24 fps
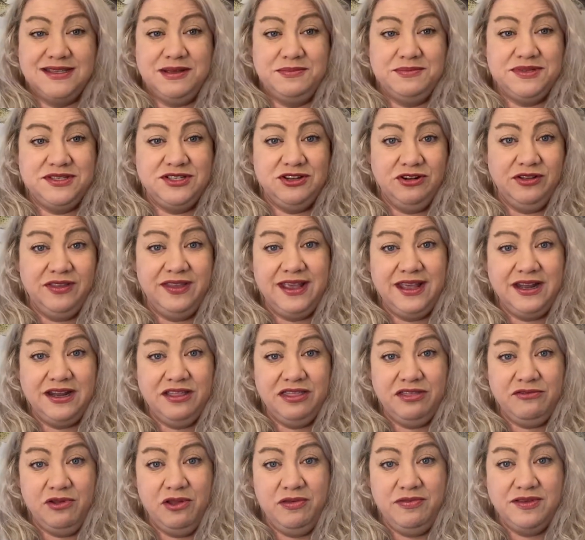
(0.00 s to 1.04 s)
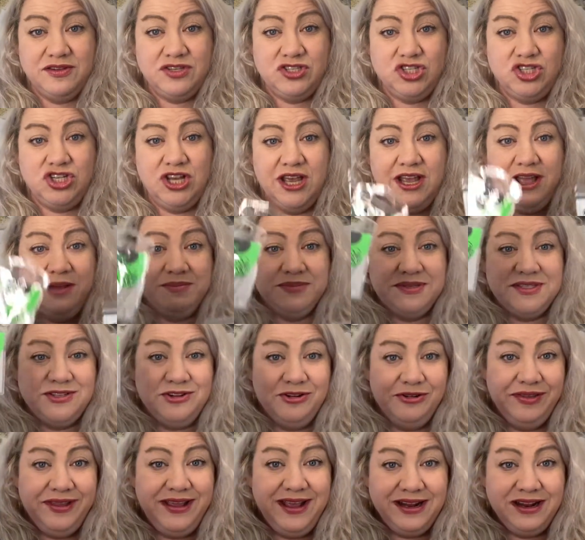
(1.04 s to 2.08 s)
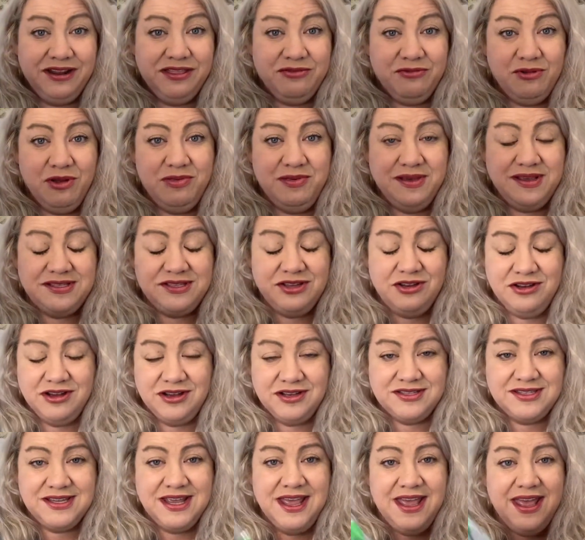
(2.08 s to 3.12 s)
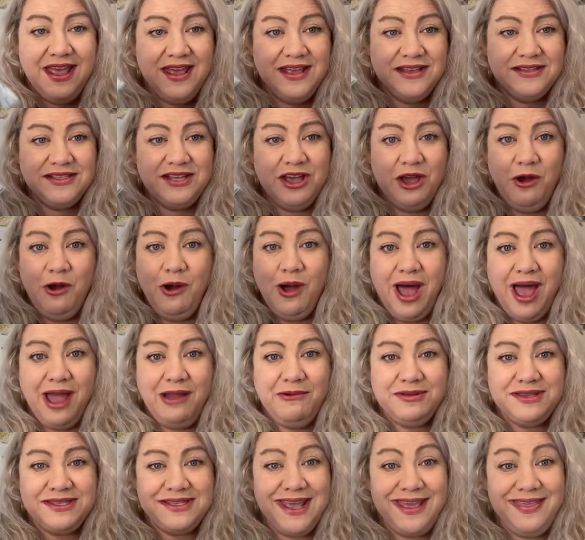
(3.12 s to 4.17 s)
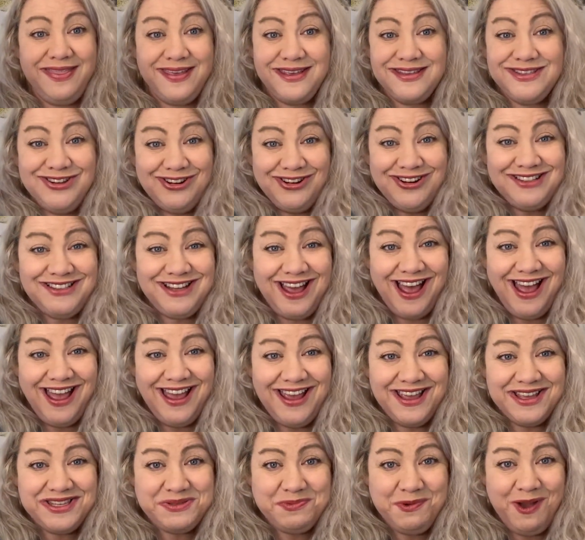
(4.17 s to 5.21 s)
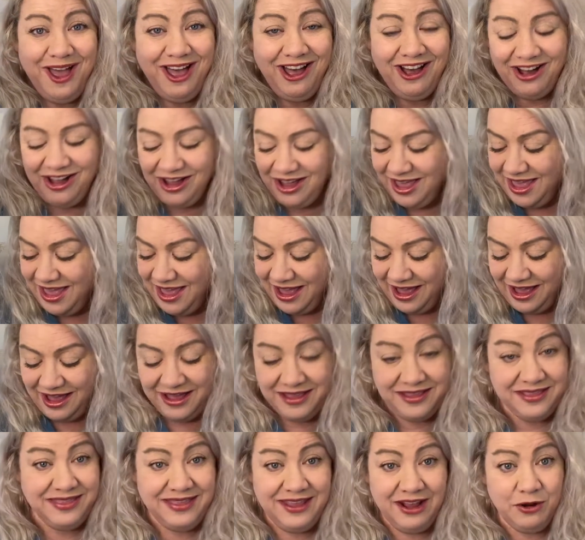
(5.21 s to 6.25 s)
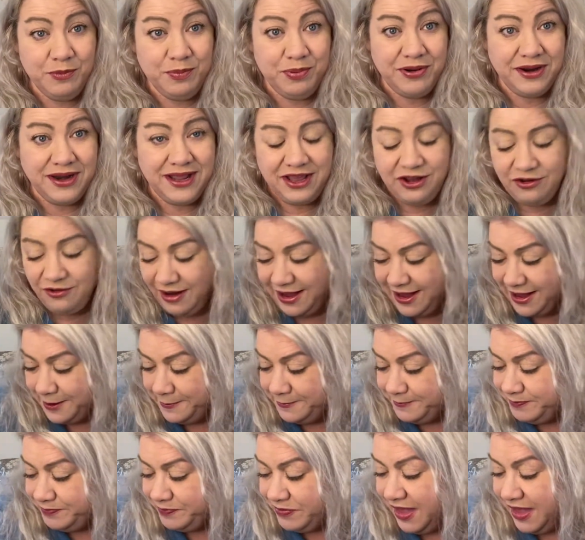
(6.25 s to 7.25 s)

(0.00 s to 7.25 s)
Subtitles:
I'm certainly gonna throw this jig. I'm certainly gonna throw these hooks. So I would say these are a tie as well. They're pretty great.